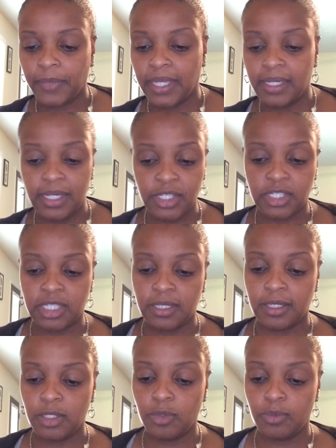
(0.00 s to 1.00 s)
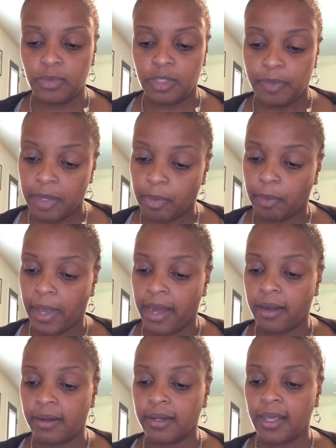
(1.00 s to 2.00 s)
In addition to being
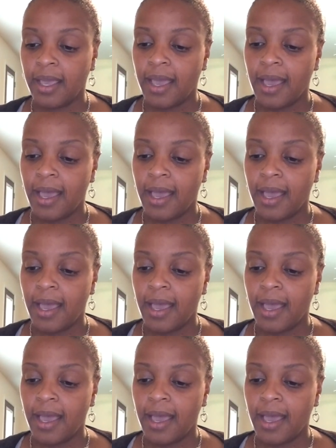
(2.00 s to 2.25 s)
prepared,